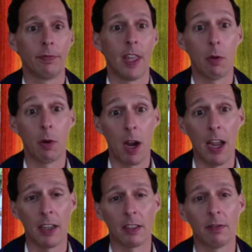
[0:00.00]
They were
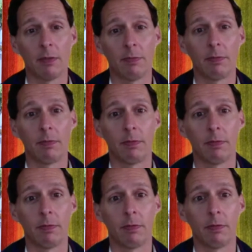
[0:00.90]
right.
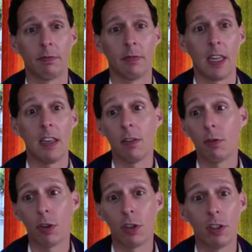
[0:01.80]
Eat
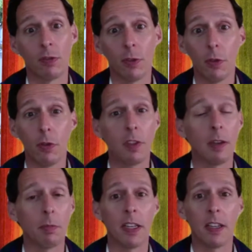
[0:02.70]
nutritious food,
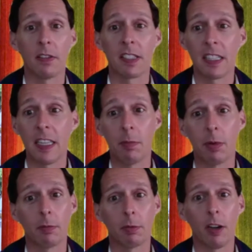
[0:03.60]
get plenty of sleep,
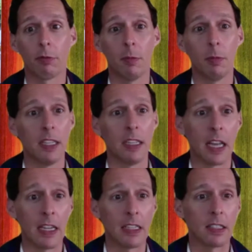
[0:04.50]
preferably at
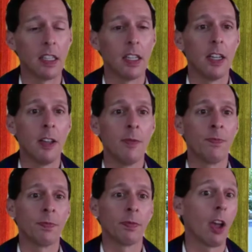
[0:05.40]
night.
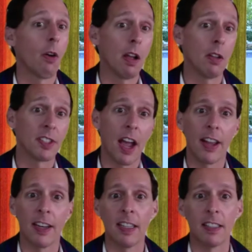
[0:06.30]
Go
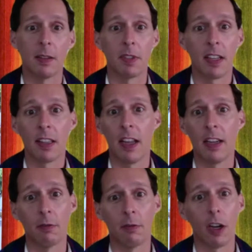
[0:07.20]
outside and get some sunlight
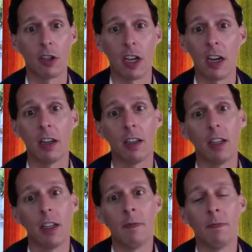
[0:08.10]
and fresh air.
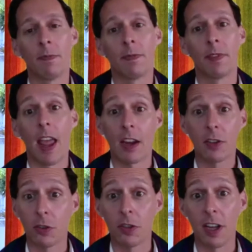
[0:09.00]

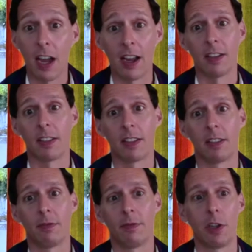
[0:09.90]

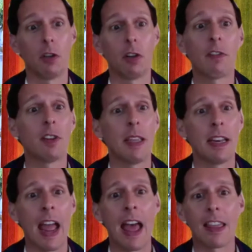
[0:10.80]
Exercise. You don't have to be
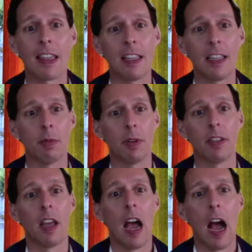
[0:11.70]
an athlete,
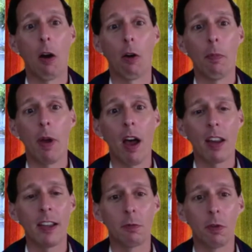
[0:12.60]
but our
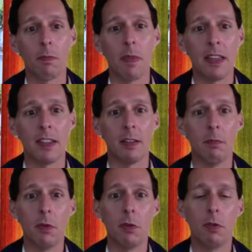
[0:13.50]
bodies were meant to
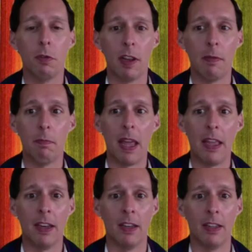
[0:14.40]
move and
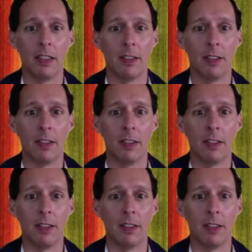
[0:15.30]
bend.